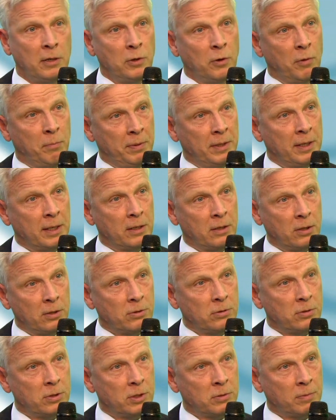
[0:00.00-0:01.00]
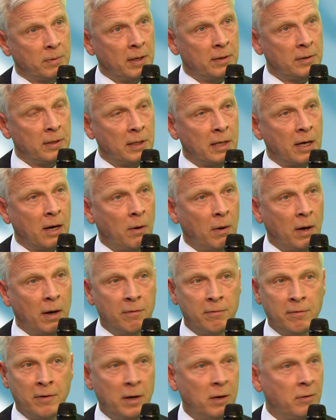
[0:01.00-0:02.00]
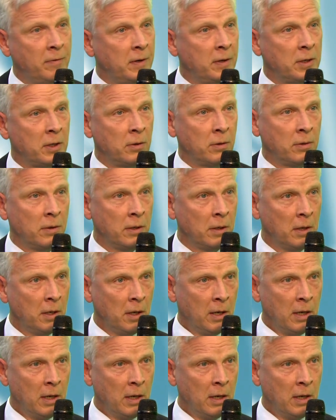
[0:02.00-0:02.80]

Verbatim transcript: European countries where there now are very very good